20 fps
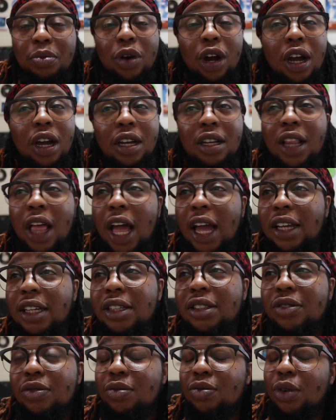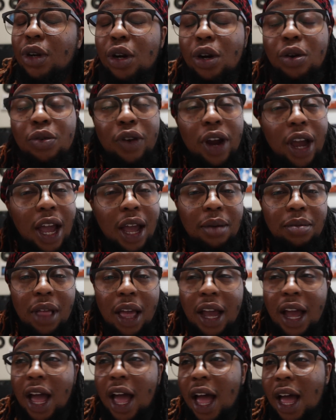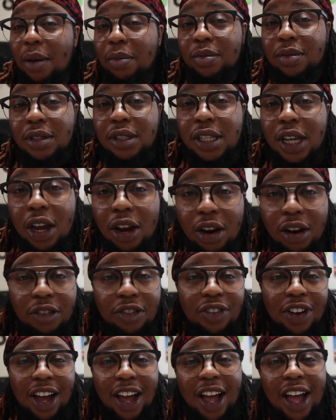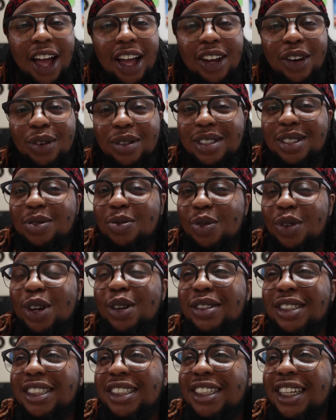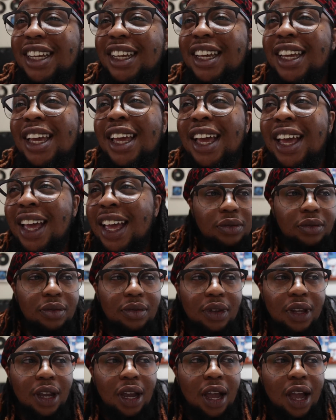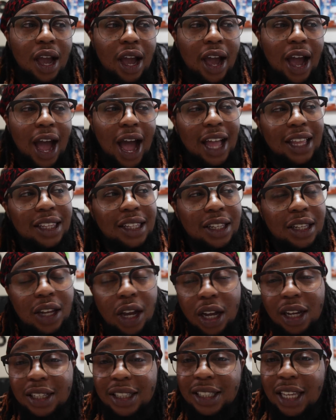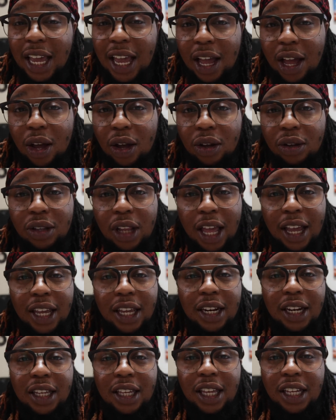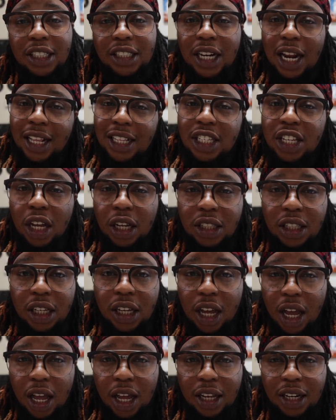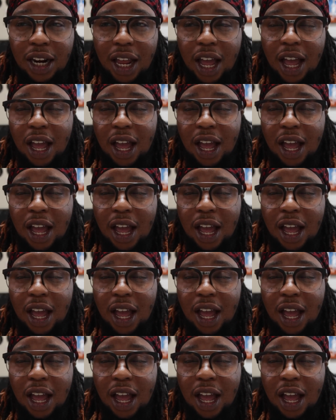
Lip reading: Bruh, like, Real rap. Like, I'm terrified on some real shit. I ducked down, like, in the kitchen. I tucked the gun.